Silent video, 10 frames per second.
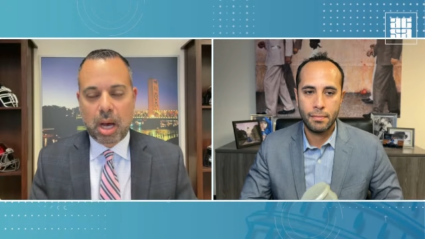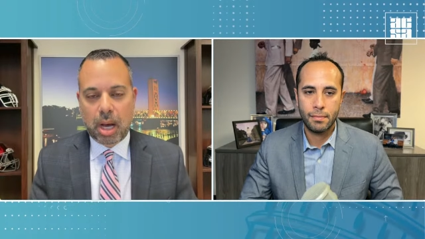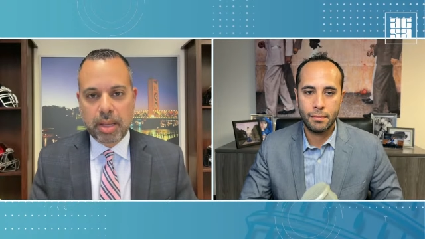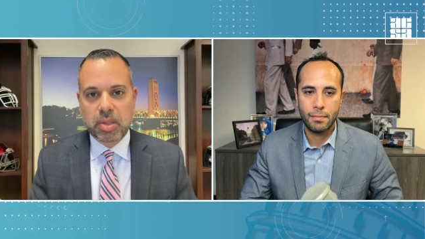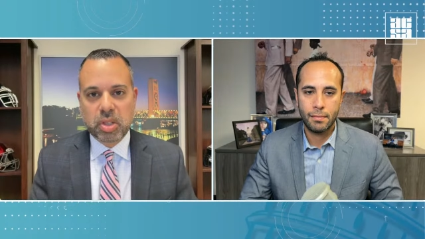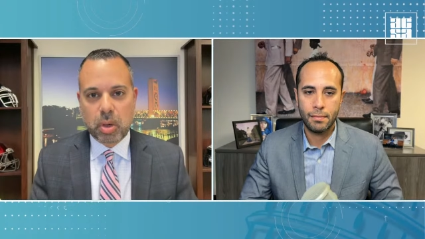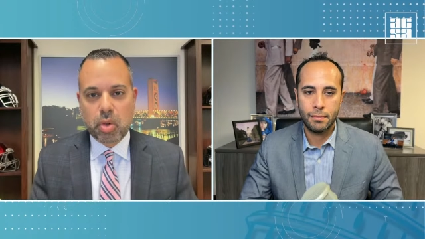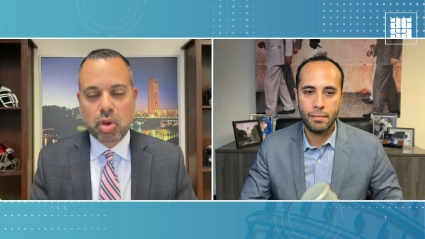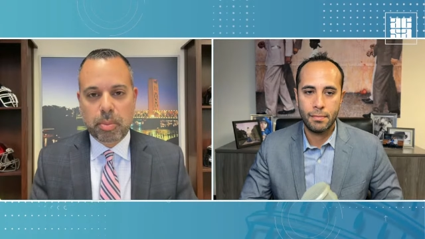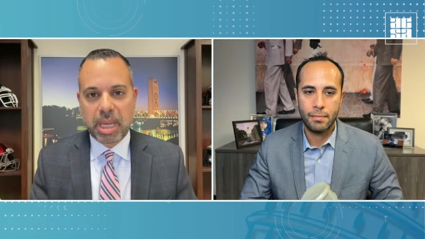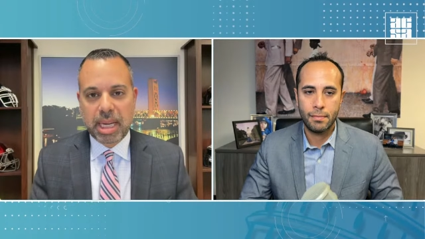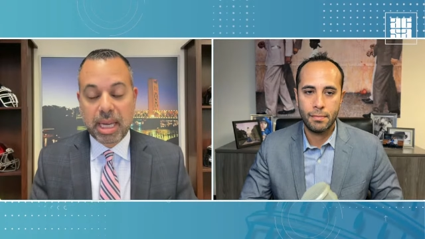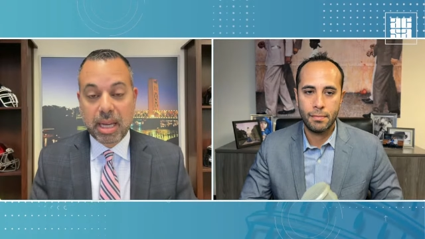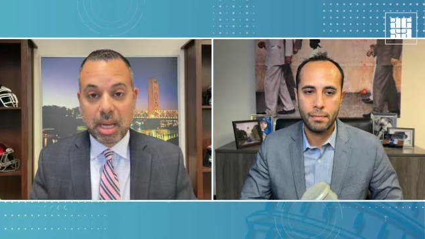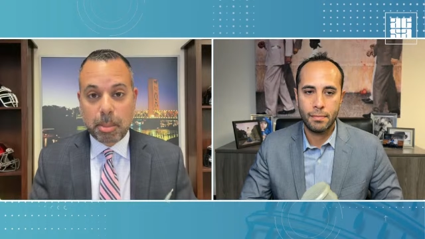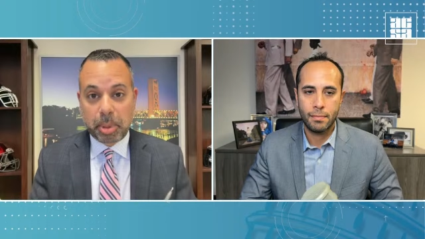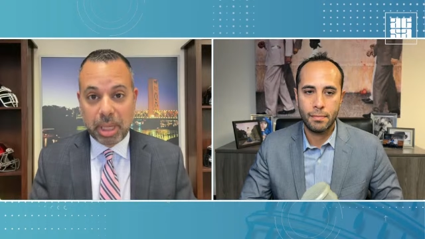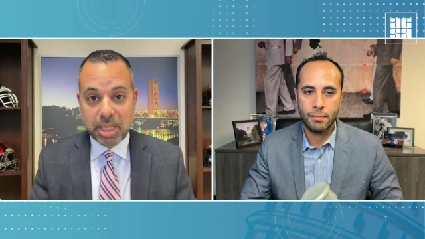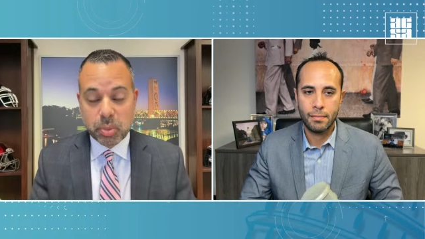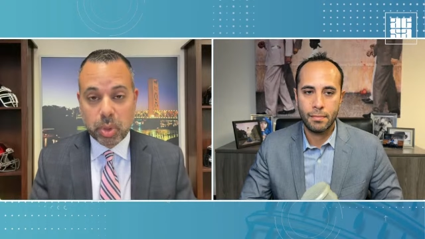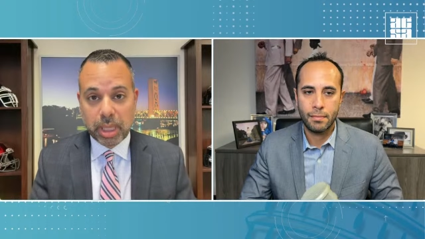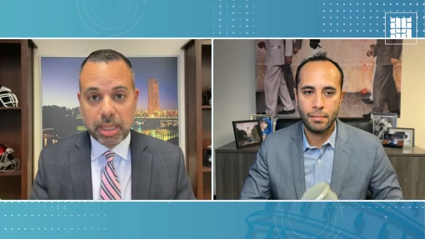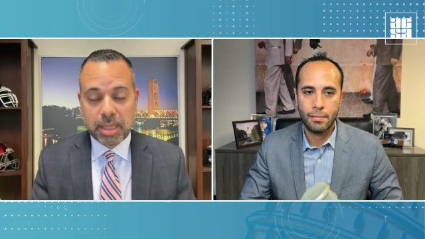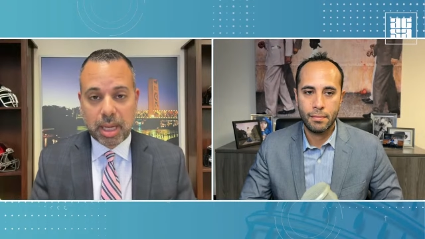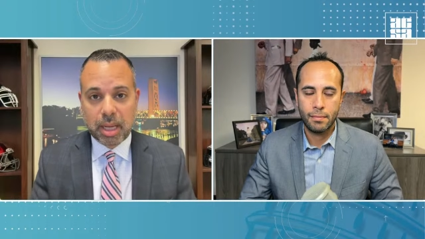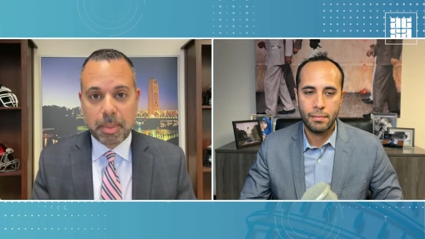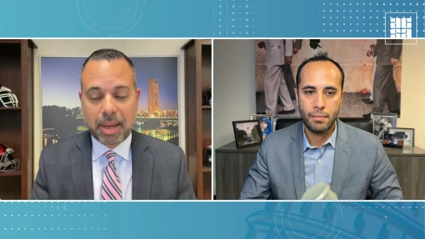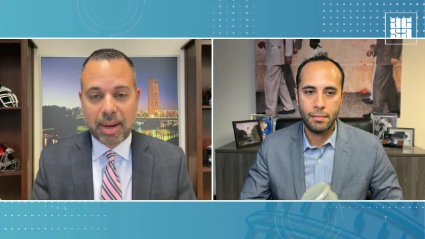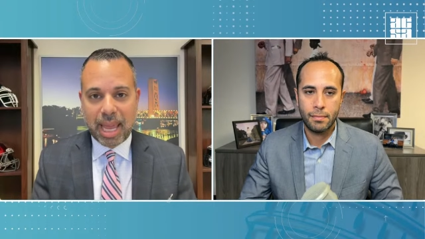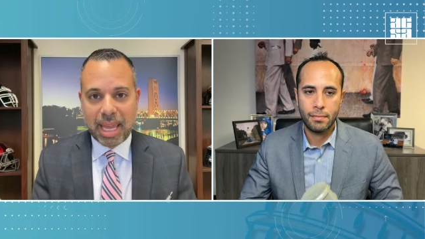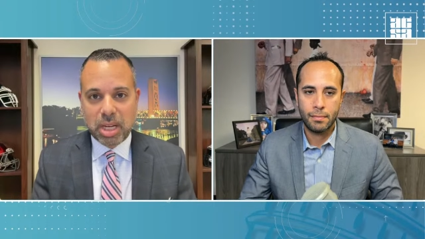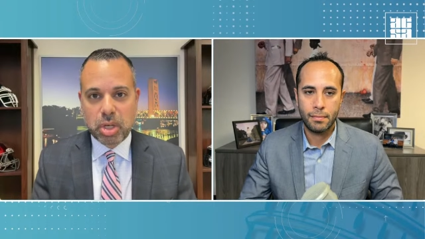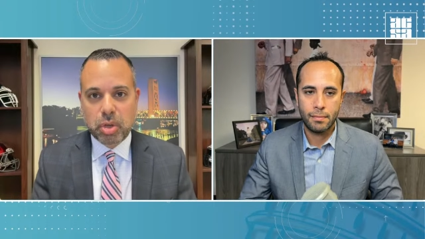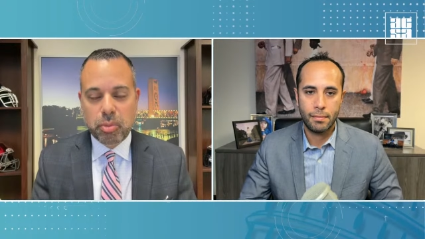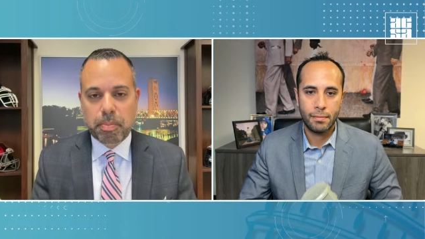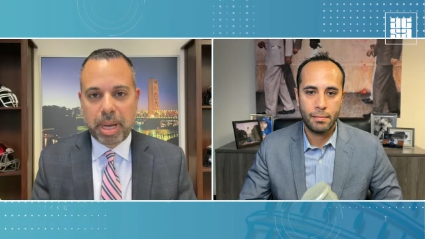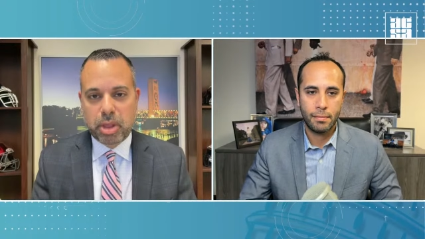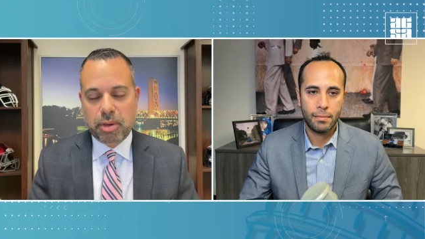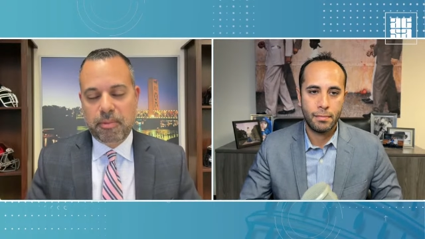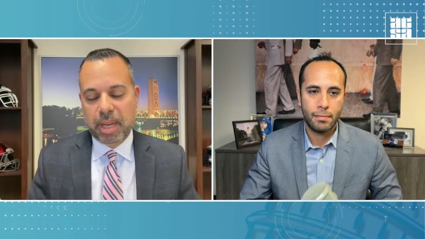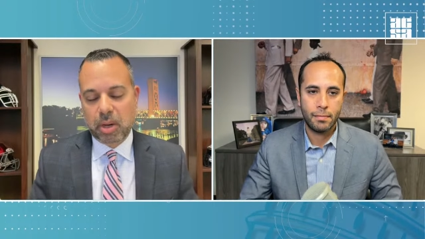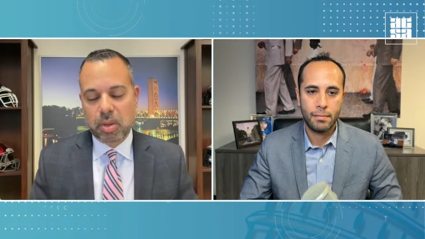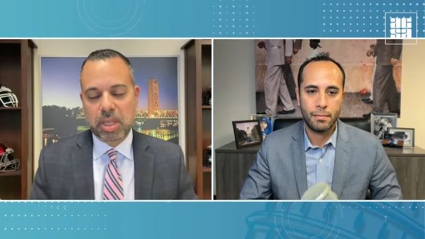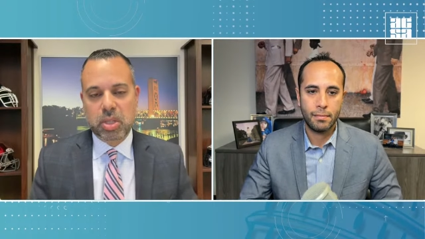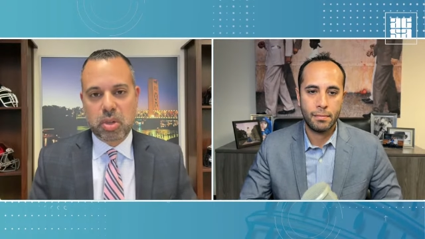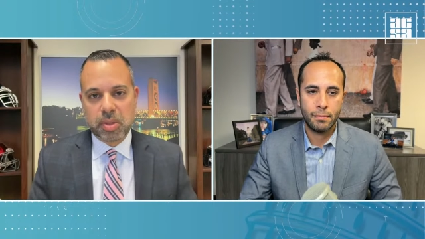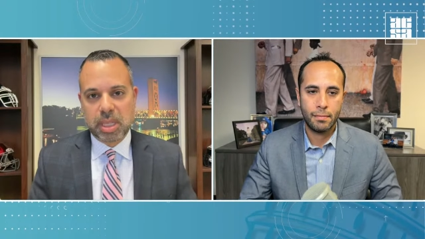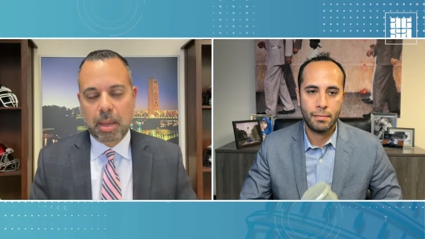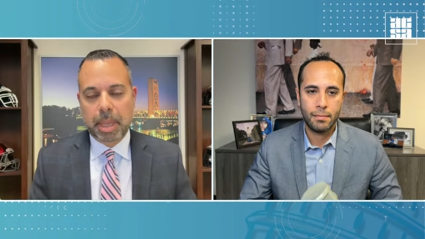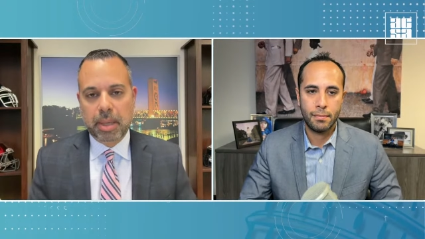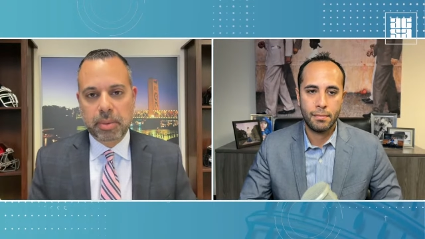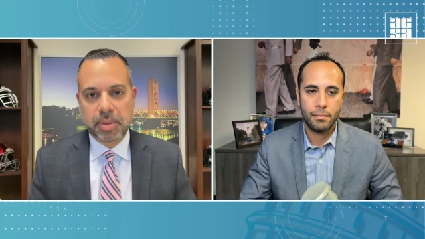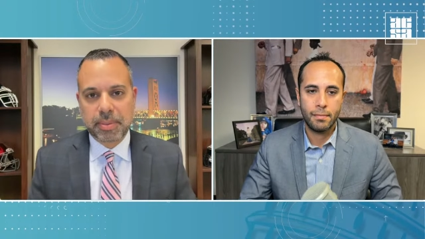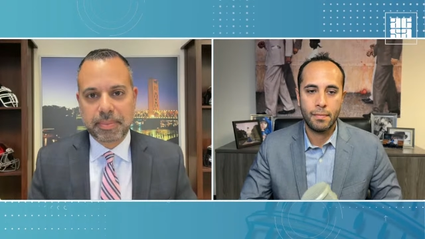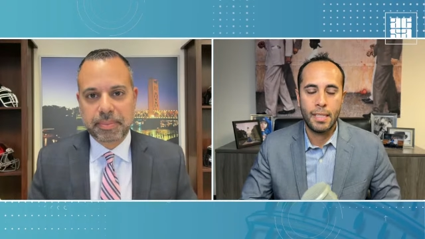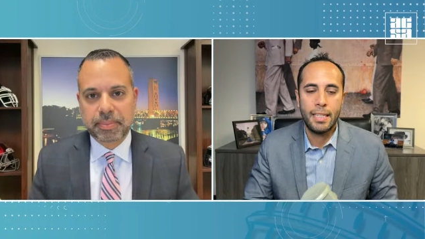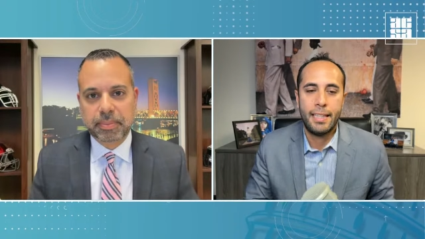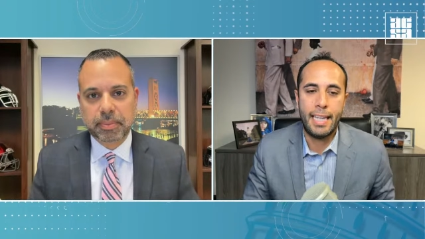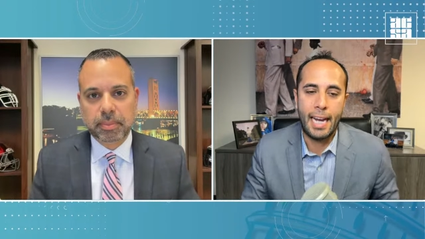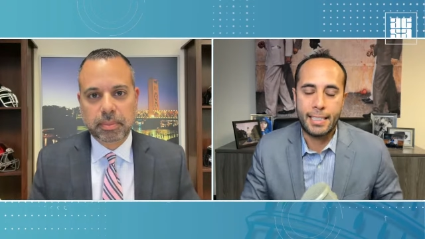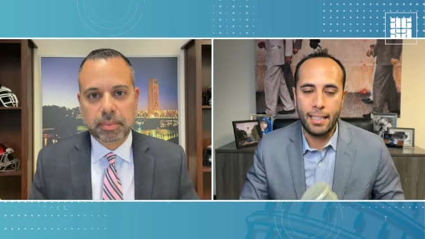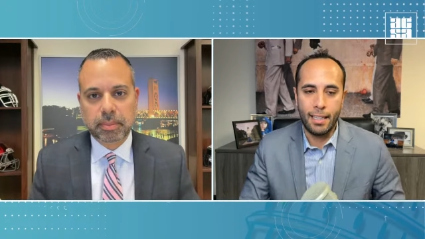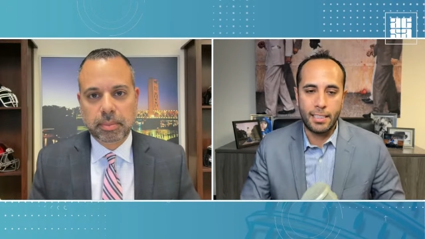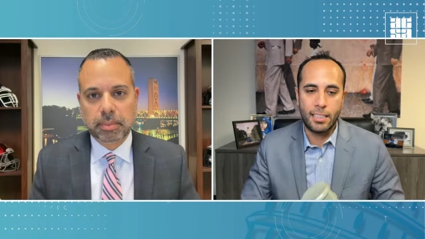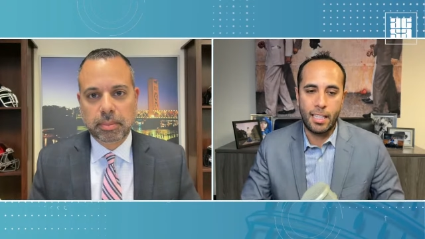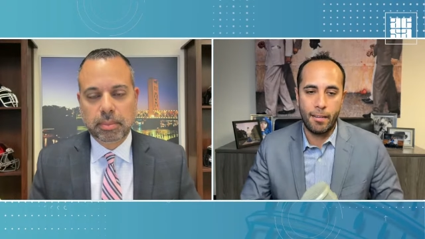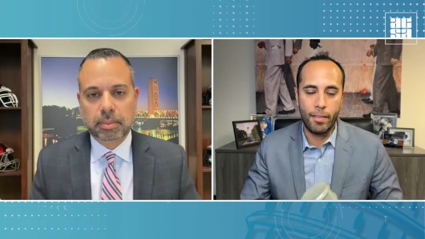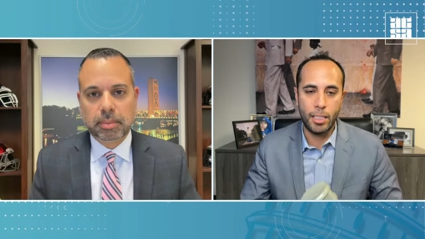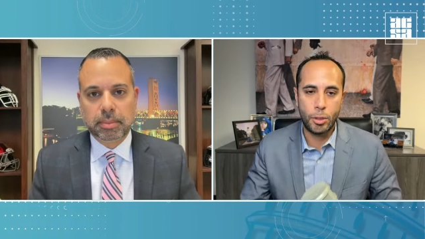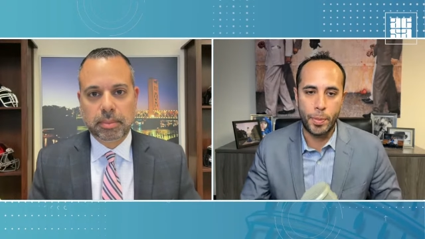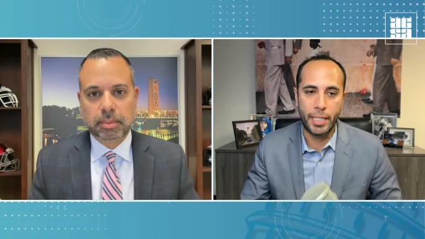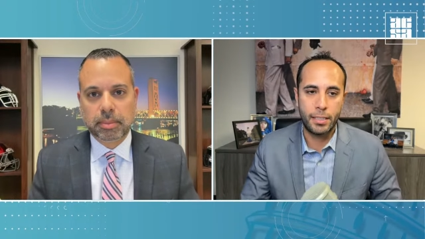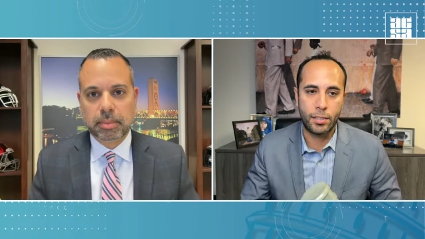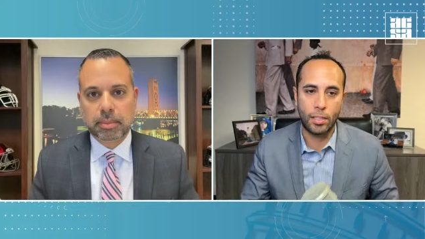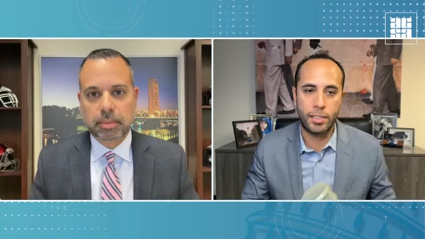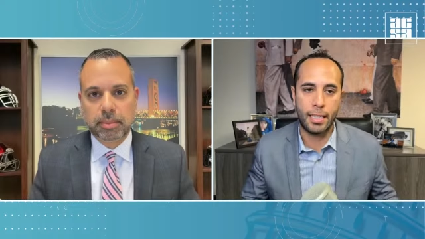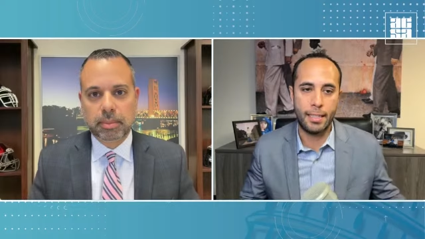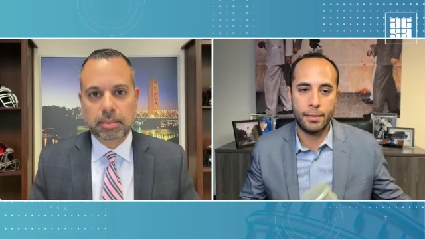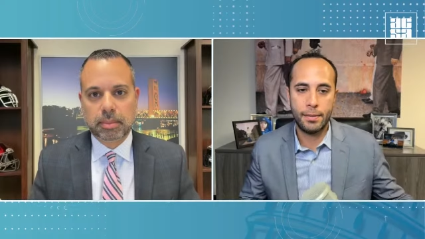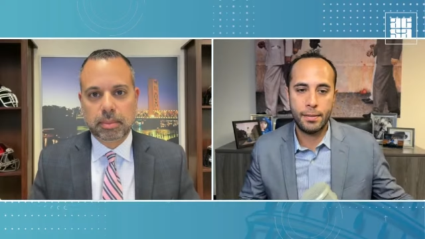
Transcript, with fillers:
Speaker 1: on social media. Plus, we're going to talk about a new budget figure that's just come out.
Speaker 2: The ACSA legislative lunch break starts now.